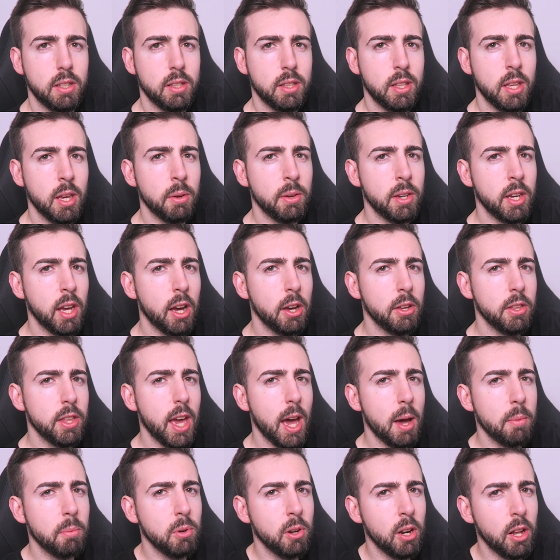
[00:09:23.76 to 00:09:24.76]
There we go, the
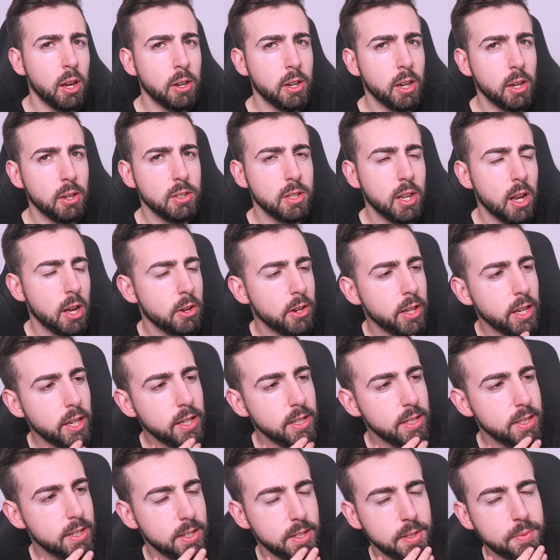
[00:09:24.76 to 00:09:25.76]
Apple logo is loading.